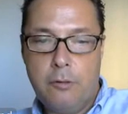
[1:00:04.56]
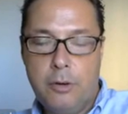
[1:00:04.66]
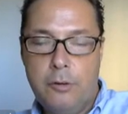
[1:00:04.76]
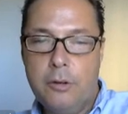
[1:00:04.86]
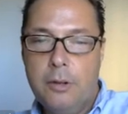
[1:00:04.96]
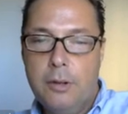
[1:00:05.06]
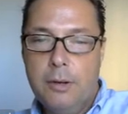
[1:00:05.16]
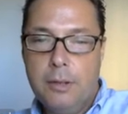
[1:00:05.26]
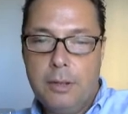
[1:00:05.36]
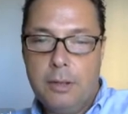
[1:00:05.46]
period,
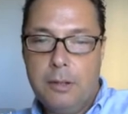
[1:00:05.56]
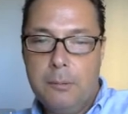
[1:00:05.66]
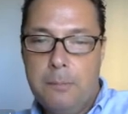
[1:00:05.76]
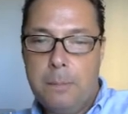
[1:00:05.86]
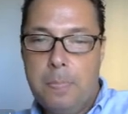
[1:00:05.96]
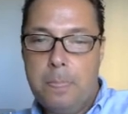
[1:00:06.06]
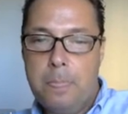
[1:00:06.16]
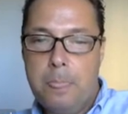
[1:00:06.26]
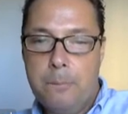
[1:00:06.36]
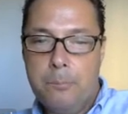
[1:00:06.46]

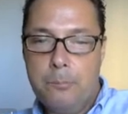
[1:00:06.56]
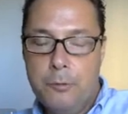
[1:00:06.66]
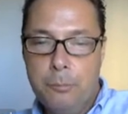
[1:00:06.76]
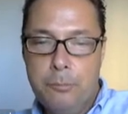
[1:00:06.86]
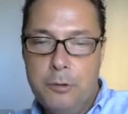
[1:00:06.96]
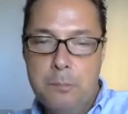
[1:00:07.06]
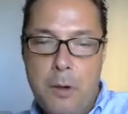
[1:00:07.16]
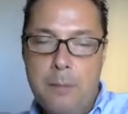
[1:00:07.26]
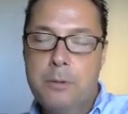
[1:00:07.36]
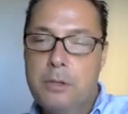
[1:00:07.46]
you
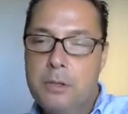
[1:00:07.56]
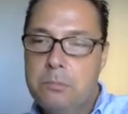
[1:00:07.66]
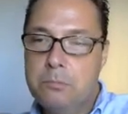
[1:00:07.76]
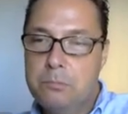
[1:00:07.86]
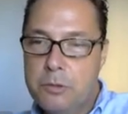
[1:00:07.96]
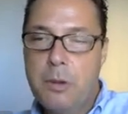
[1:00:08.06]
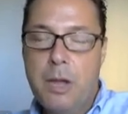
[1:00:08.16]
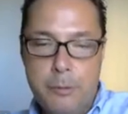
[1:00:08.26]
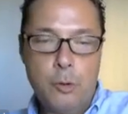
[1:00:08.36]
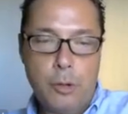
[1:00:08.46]
might be
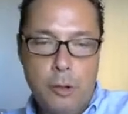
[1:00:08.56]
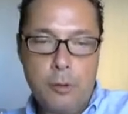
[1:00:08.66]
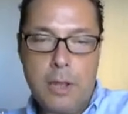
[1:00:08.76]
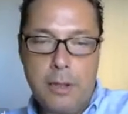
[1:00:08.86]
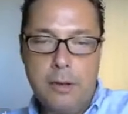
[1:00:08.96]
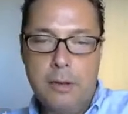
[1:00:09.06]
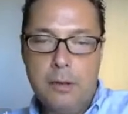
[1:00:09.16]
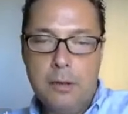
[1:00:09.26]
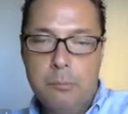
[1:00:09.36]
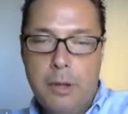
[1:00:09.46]
doing okay.
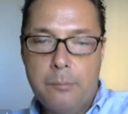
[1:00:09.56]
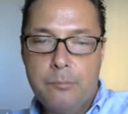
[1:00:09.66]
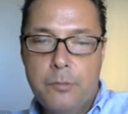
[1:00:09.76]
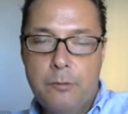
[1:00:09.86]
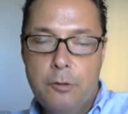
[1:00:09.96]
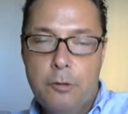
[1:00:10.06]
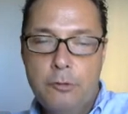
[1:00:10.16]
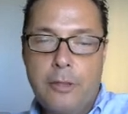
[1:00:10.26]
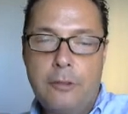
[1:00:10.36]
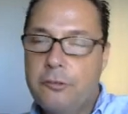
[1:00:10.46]
But if you
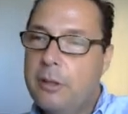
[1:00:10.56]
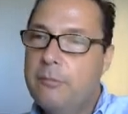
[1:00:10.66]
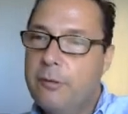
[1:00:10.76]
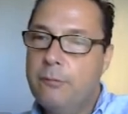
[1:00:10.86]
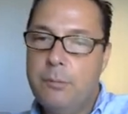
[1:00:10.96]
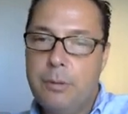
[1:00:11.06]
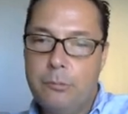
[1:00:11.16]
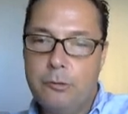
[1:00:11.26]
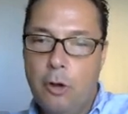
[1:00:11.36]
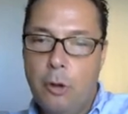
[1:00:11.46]
use that same 50
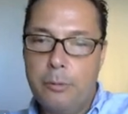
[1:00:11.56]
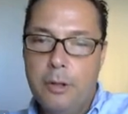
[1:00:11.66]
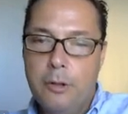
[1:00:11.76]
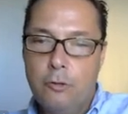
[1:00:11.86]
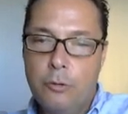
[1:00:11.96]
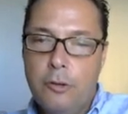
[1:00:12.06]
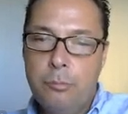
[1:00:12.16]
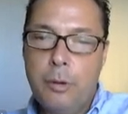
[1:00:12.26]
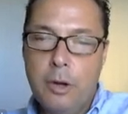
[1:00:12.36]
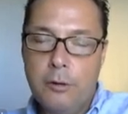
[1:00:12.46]
pip stop during
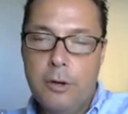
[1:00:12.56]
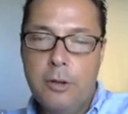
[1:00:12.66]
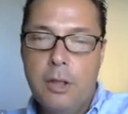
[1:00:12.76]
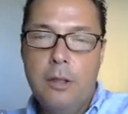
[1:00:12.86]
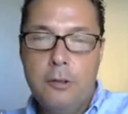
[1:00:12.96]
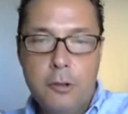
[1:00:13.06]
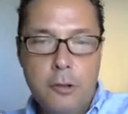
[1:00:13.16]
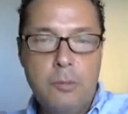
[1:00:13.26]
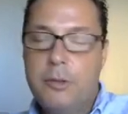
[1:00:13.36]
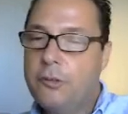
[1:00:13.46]
this period, you're
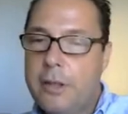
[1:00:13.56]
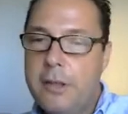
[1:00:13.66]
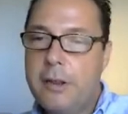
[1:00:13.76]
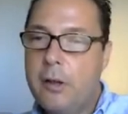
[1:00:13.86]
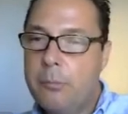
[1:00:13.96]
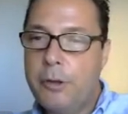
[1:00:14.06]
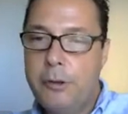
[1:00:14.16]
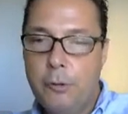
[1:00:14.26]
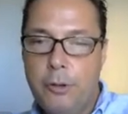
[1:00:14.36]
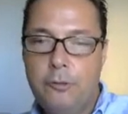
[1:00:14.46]
going to be taken out
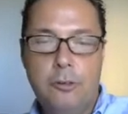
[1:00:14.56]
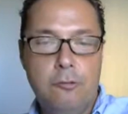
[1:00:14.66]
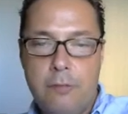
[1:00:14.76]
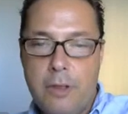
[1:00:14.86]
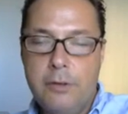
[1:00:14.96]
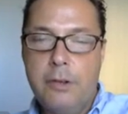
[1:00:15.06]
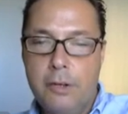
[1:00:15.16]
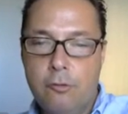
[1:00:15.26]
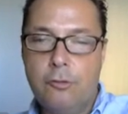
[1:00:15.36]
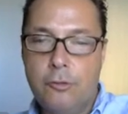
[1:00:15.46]
by noise, and it's very
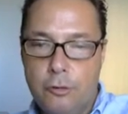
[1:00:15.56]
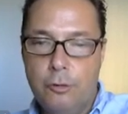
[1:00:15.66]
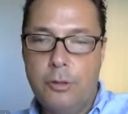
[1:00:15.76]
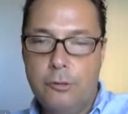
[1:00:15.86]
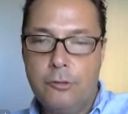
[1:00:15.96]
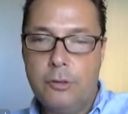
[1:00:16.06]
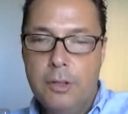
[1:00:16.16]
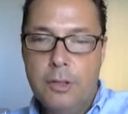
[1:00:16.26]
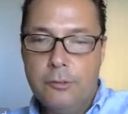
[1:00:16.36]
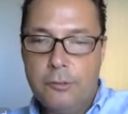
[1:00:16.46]
dangerous to do this.
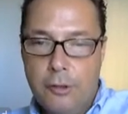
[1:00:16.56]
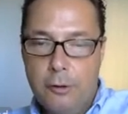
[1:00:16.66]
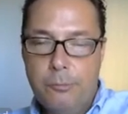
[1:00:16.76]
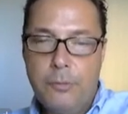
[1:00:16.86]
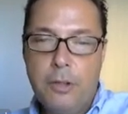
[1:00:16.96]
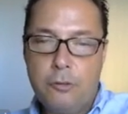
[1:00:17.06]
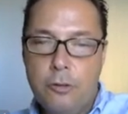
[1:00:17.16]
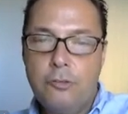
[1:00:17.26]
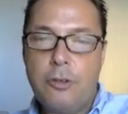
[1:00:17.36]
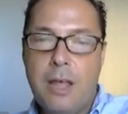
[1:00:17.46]
So it's
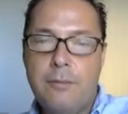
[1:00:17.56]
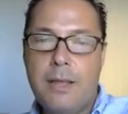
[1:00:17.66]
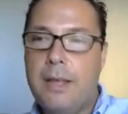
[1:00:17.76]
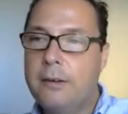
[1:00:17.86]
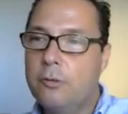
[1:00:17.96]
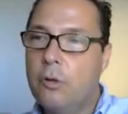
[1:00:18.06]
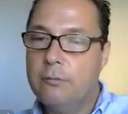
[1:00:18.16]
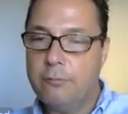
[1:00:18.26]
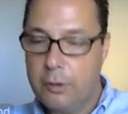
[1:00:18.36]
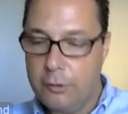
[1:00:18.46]
good to have a handle
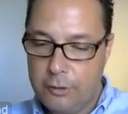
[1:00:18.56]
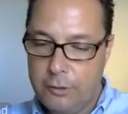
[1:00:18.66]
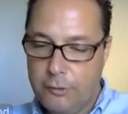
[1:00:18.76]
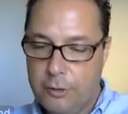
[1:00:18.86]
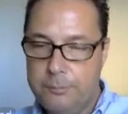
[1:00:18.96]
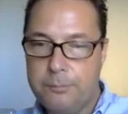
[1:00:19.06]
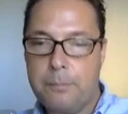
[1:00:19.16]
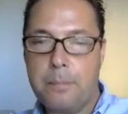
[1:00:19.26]
on volatility.